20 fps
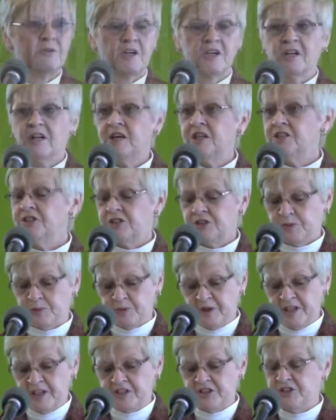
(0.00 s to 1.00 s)
to our largest
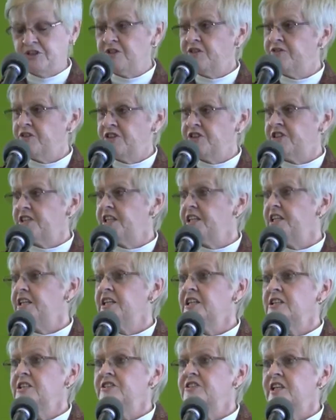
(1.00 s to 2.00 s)
branch, University
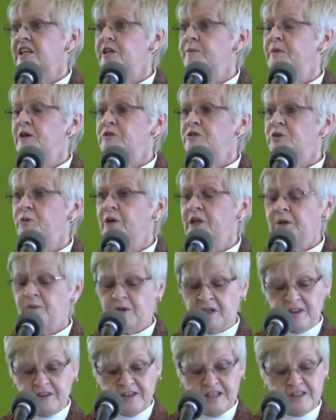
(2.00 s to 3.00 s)
Hills, at about
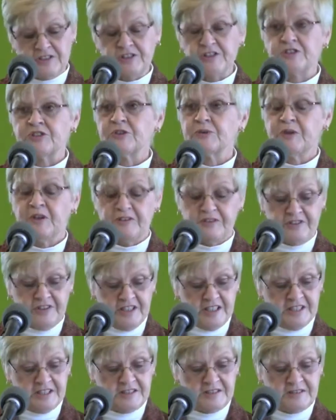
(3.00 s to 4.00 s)
21,000 square
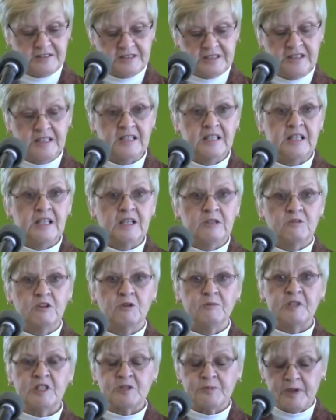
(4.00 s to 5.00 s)
feet.
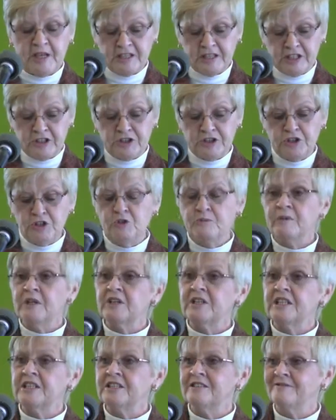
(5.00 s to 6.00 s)
We'll be spending $2
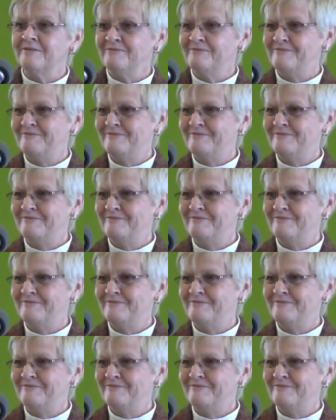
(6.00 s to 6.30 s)
million